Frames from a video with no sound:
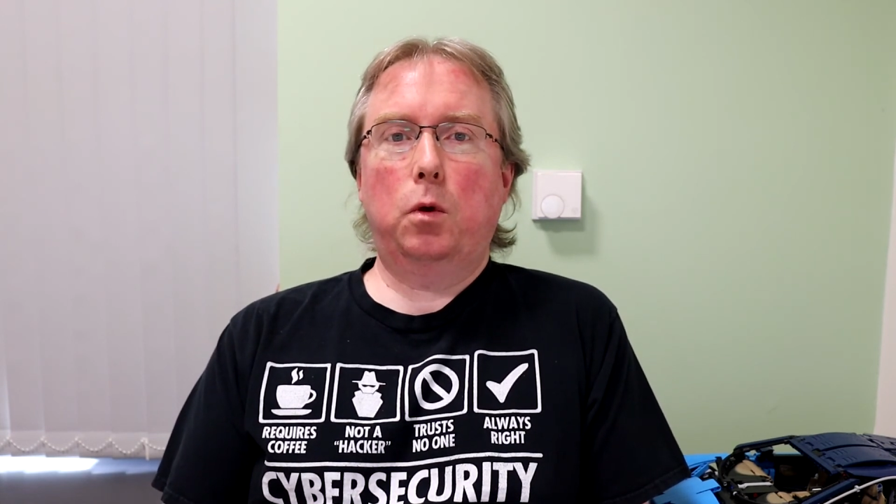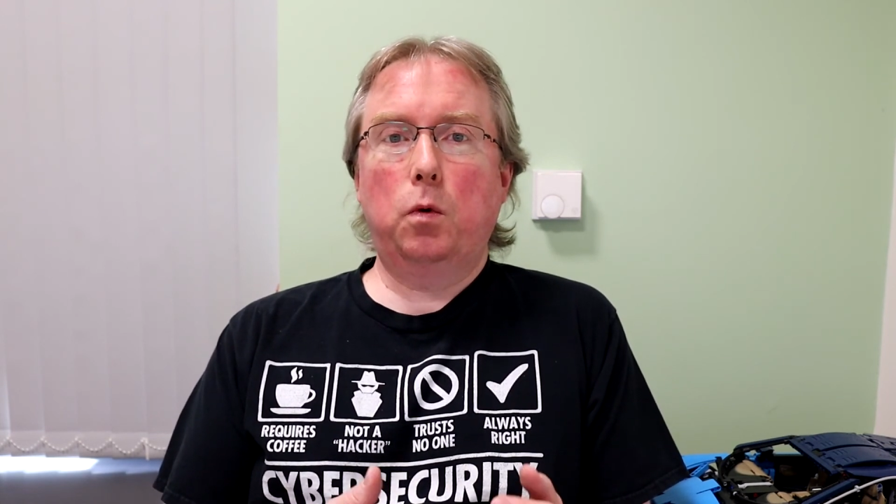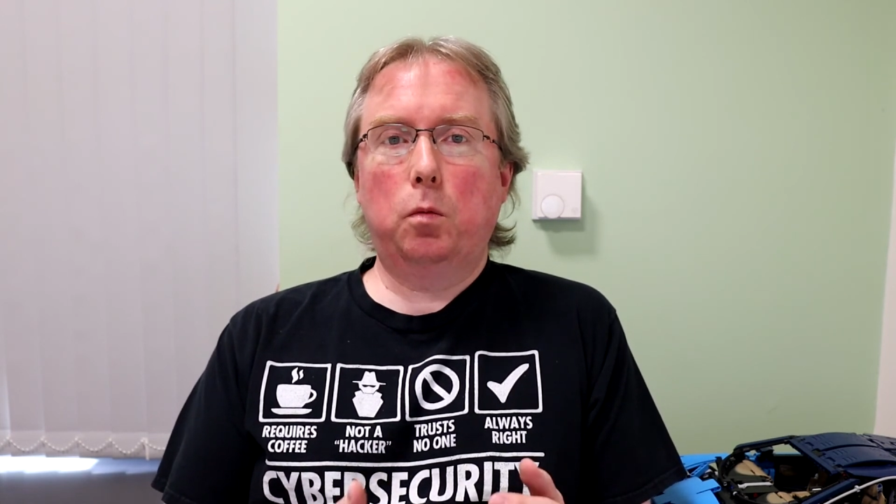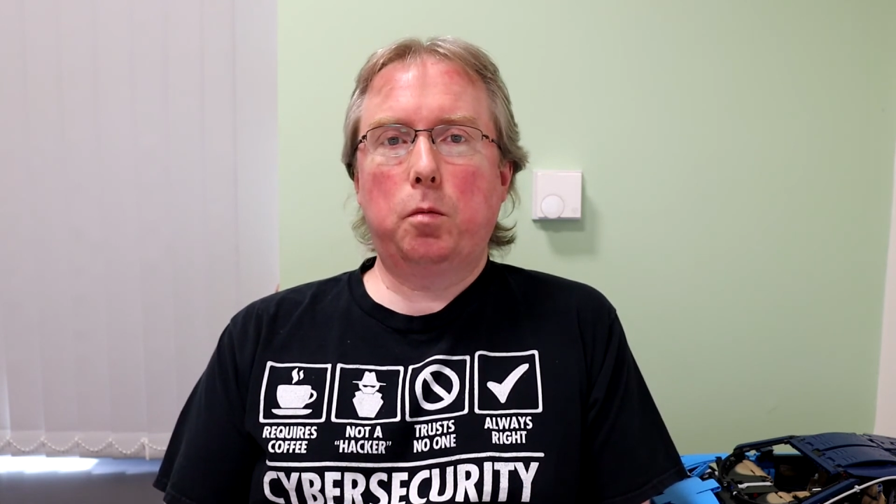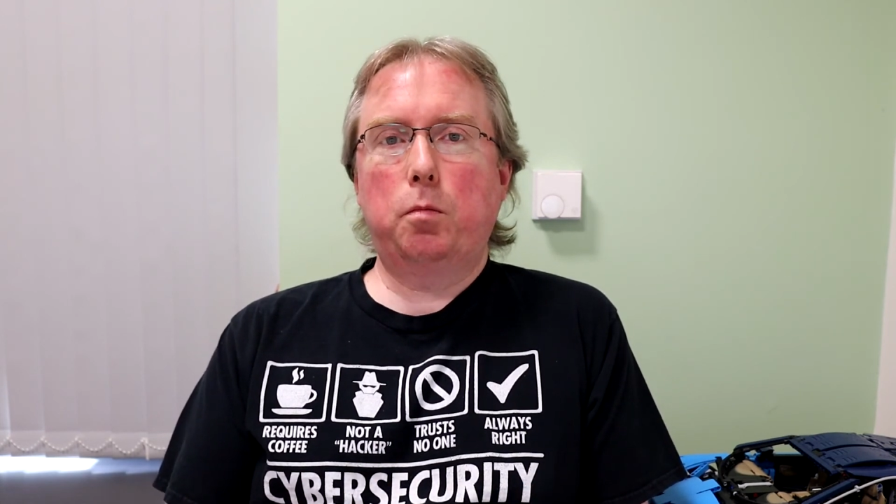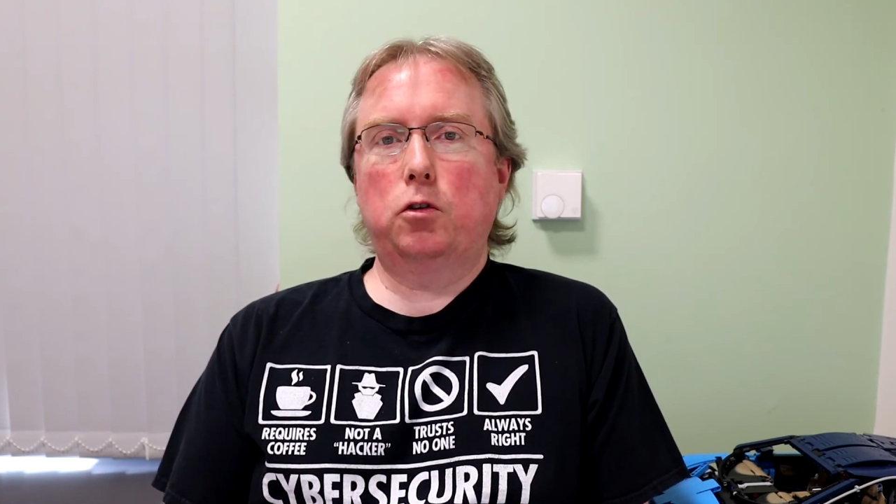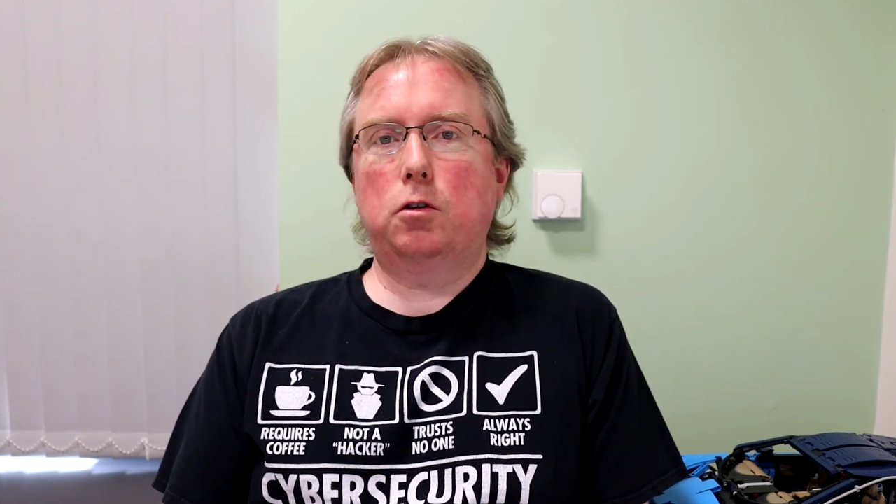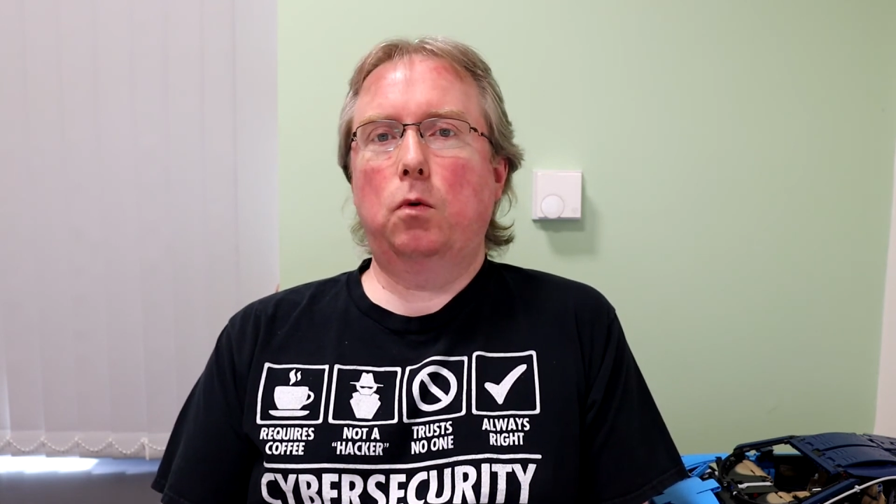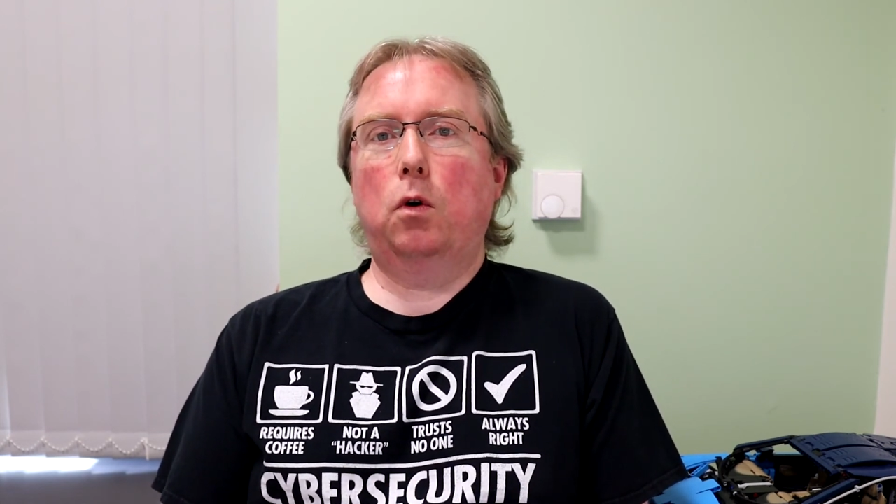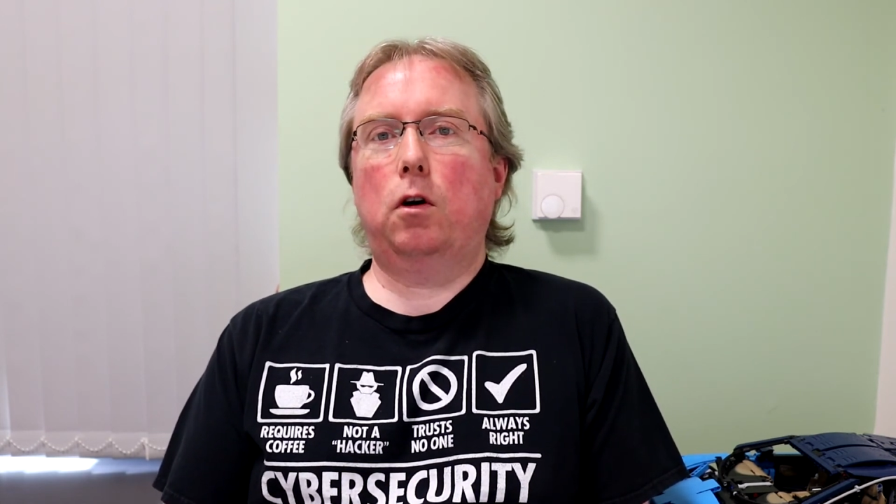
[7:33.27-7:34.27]
We will be
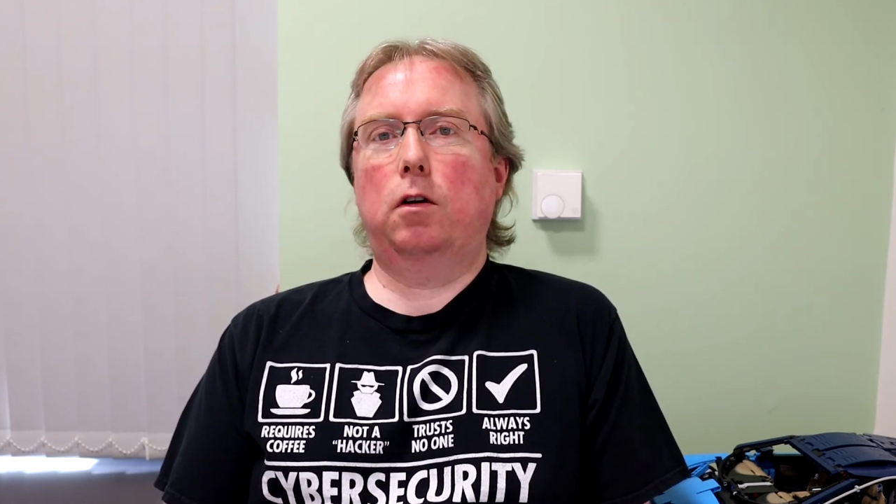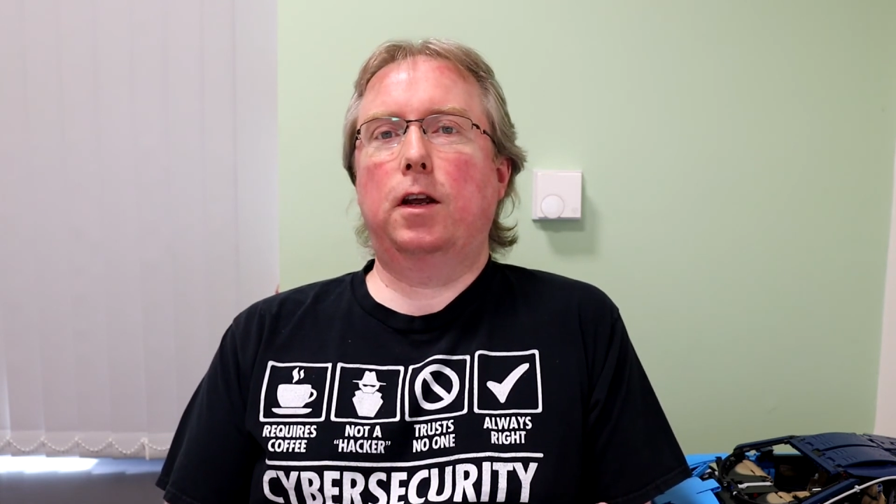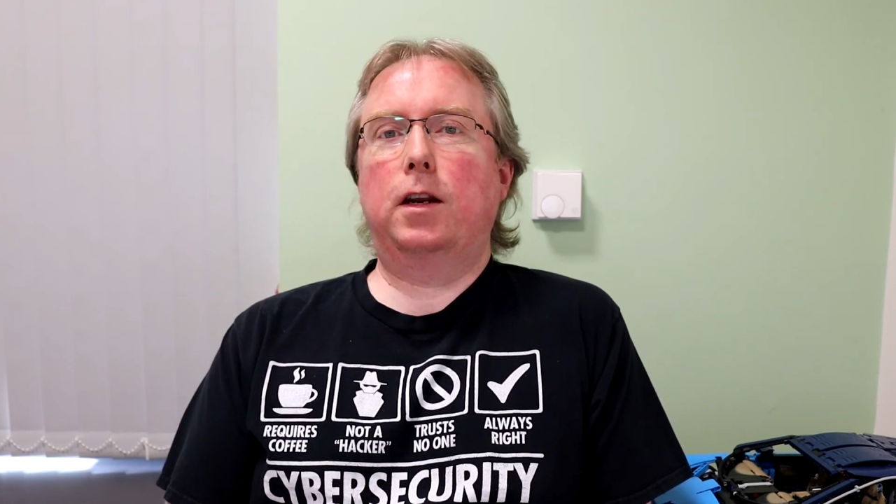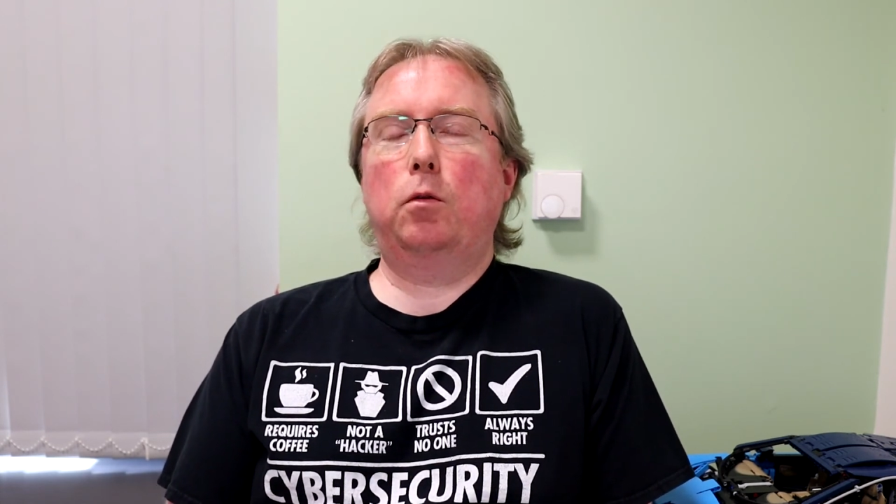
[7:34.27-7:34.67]
pushing more content